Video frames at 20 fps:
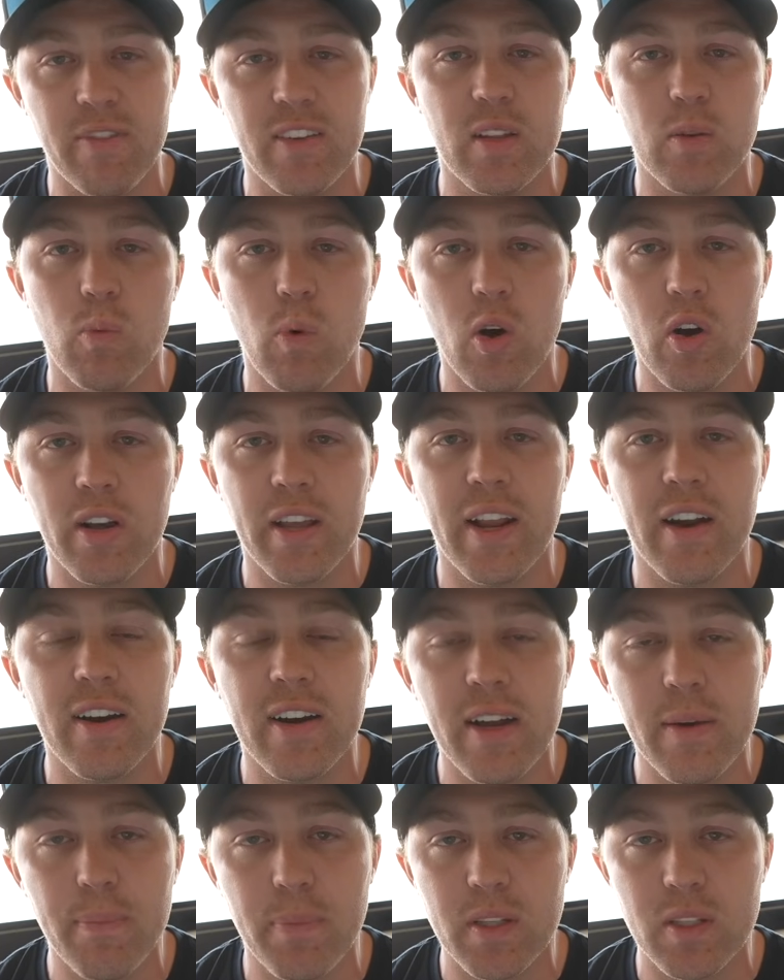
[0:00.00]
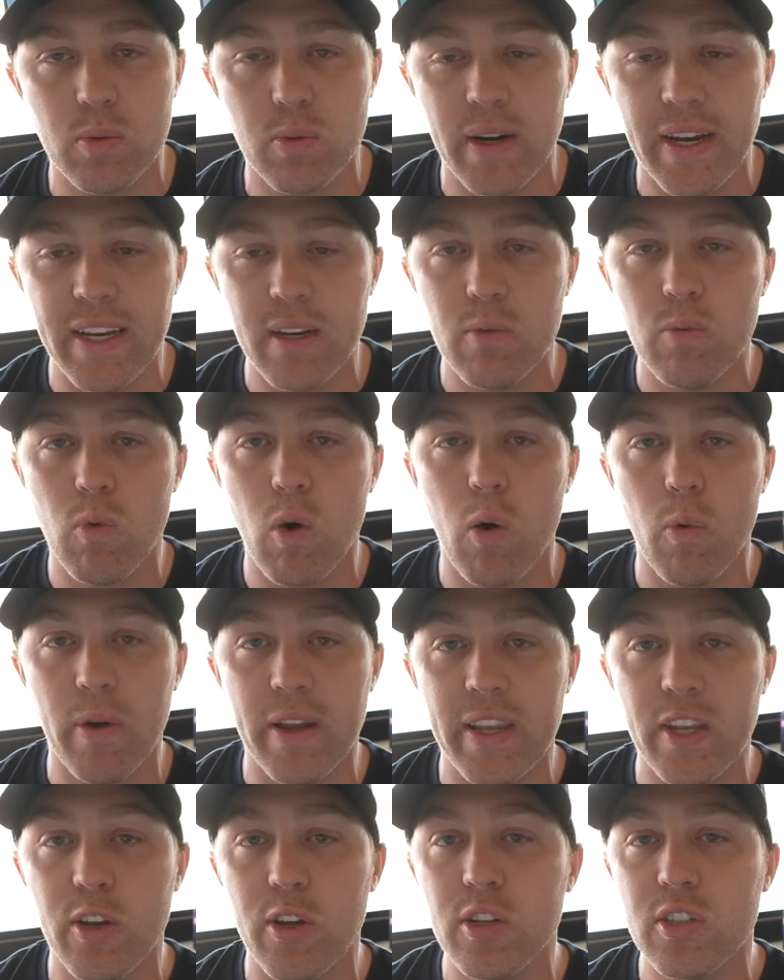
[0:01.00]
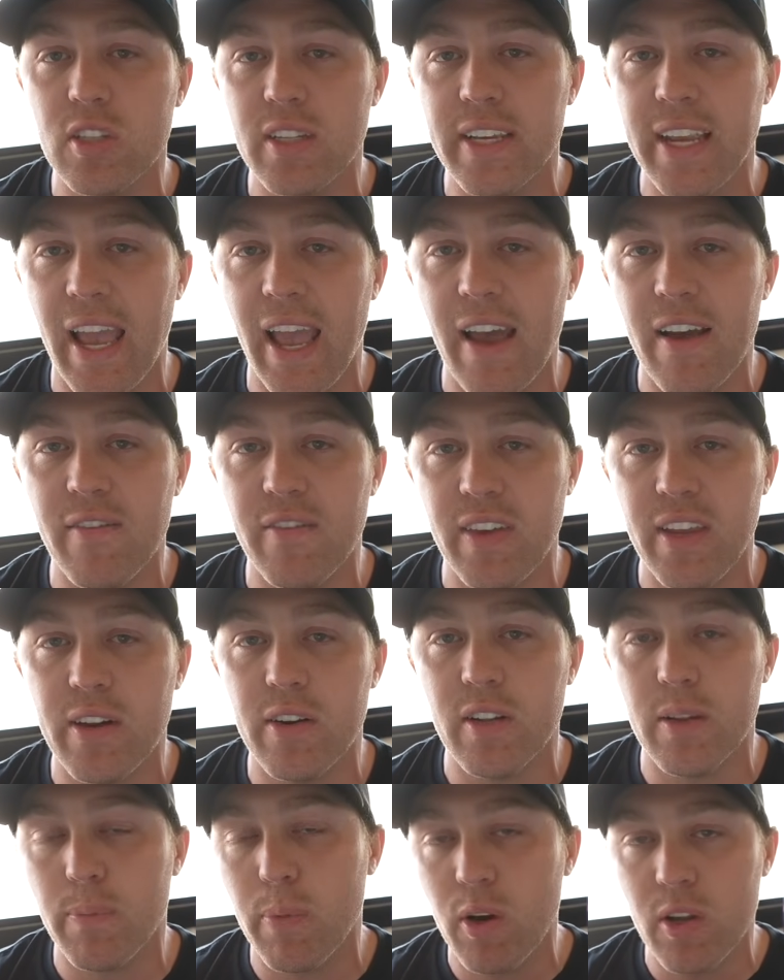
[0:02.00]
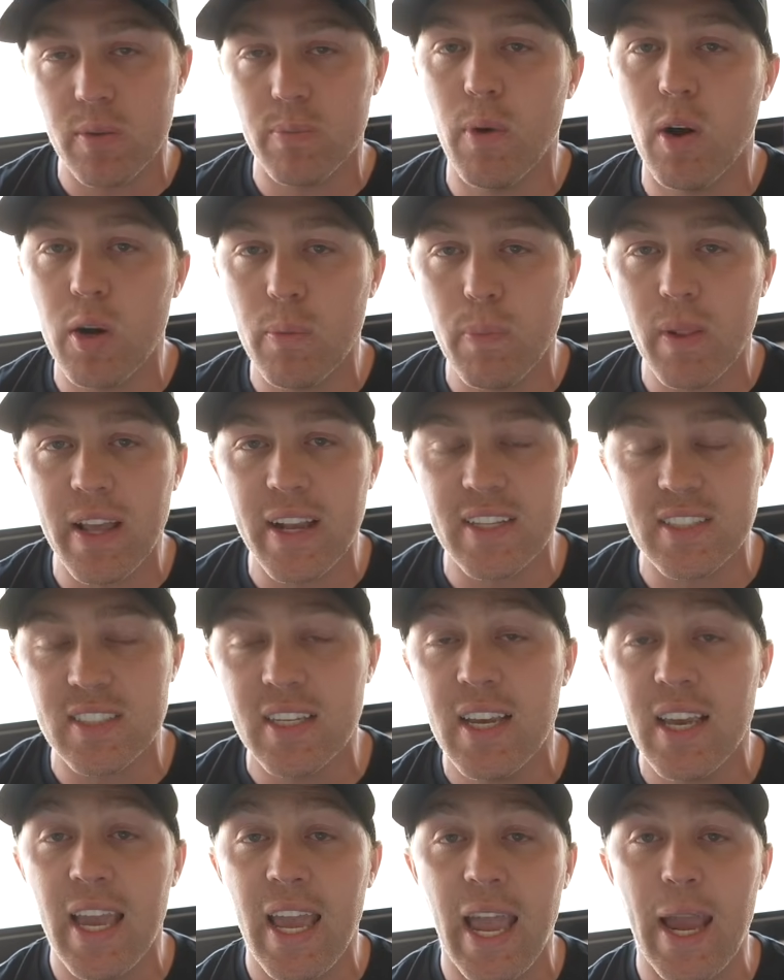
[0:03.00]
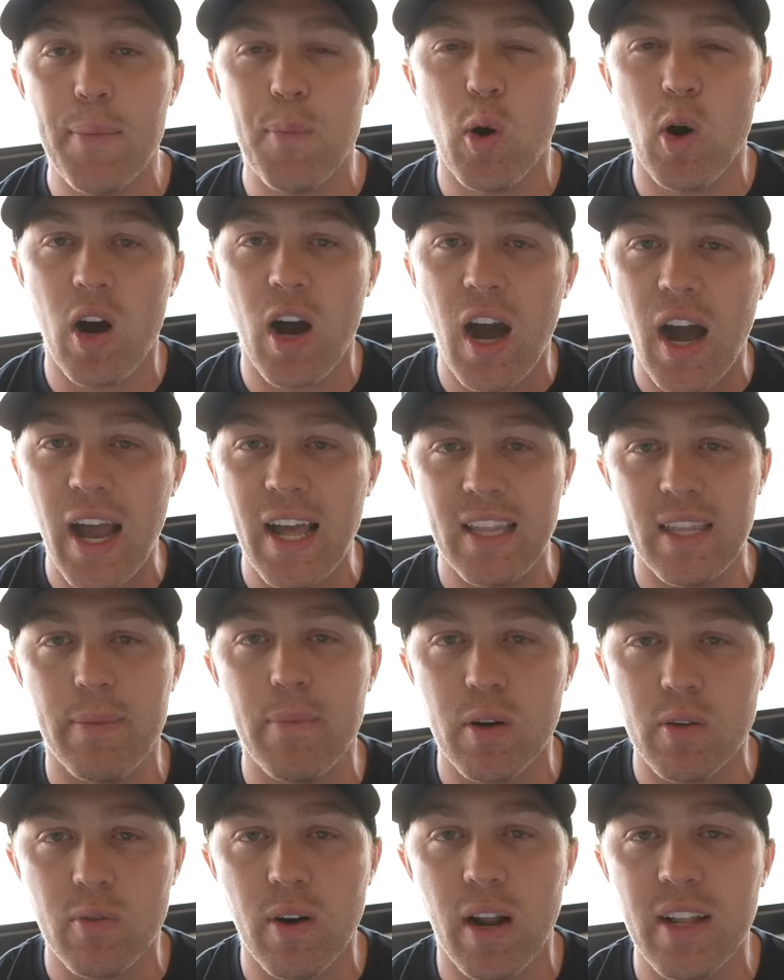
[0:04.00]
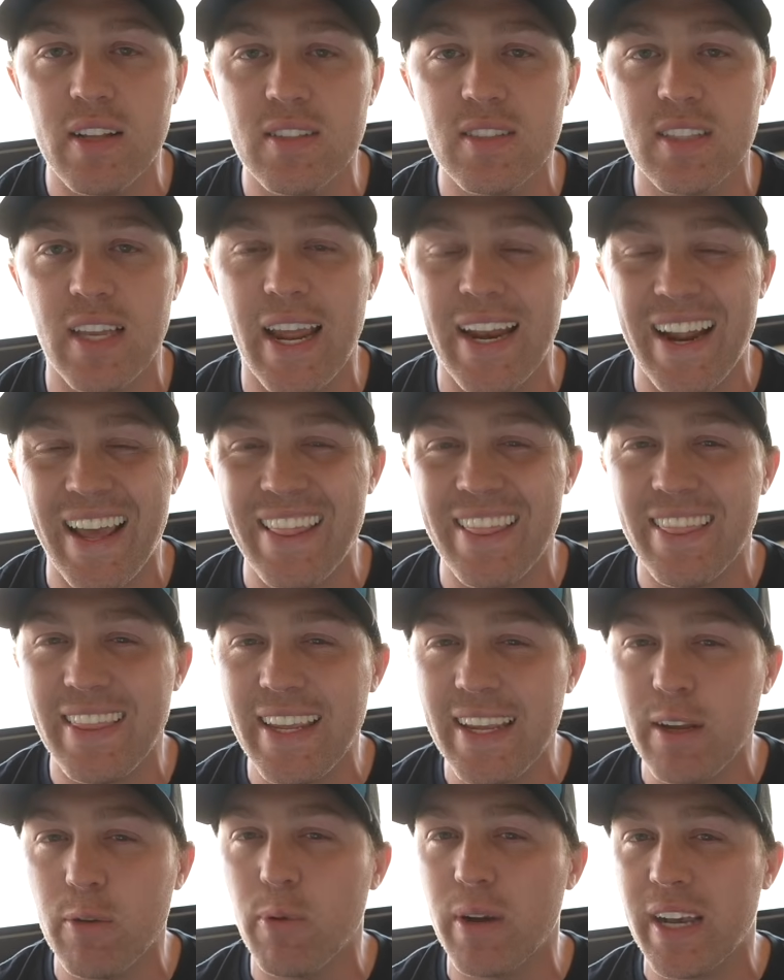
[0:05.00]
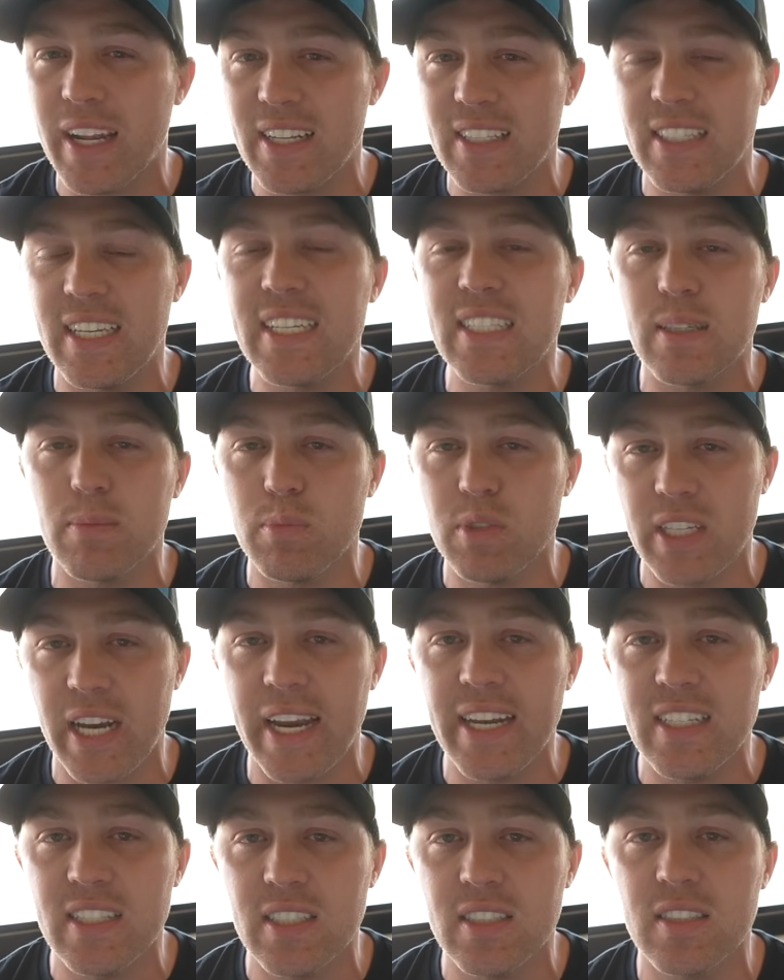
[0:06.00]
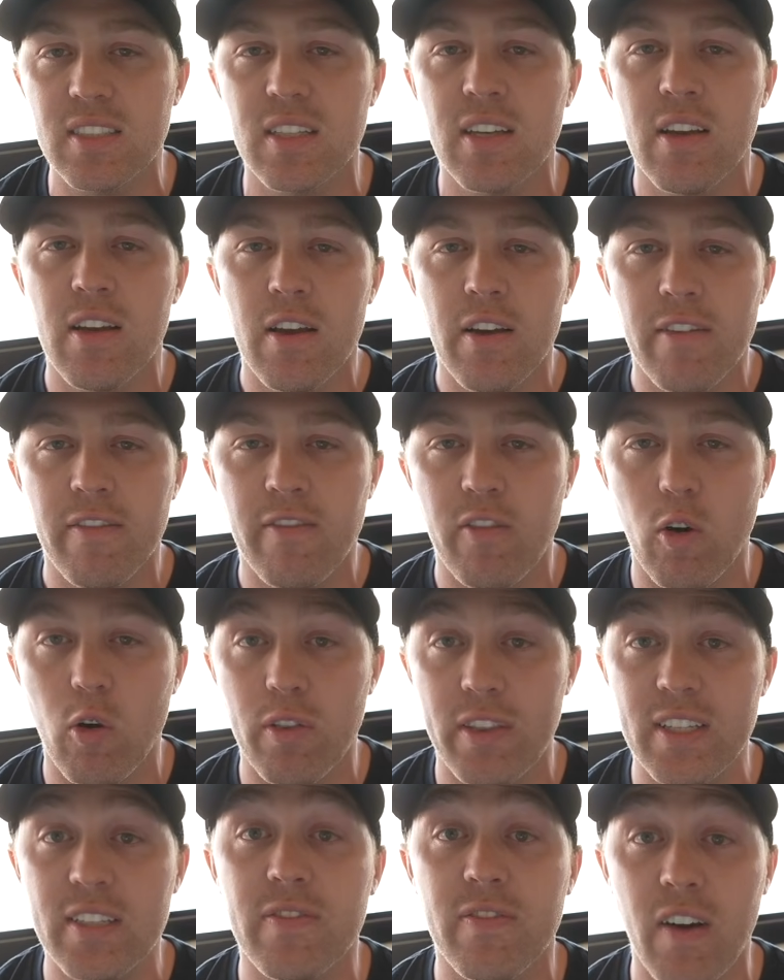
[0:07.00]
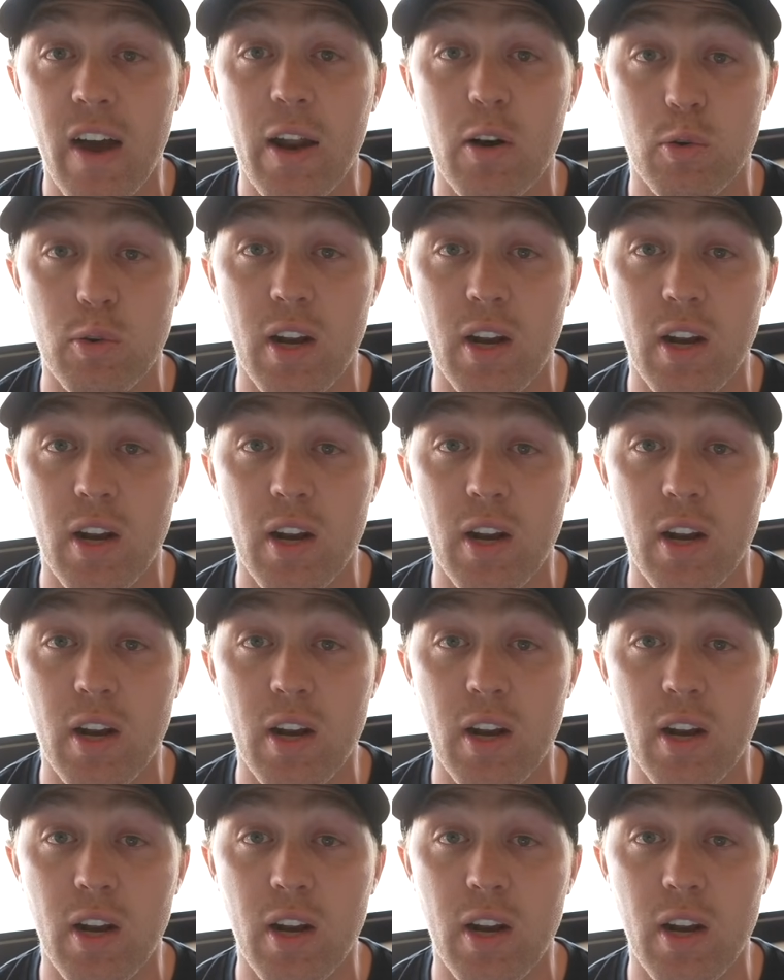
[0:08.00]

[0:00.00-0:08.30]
for the work area between what we usually have here at Perth Motorplex and what High Limit runs, and I think we're going to see some changes for this final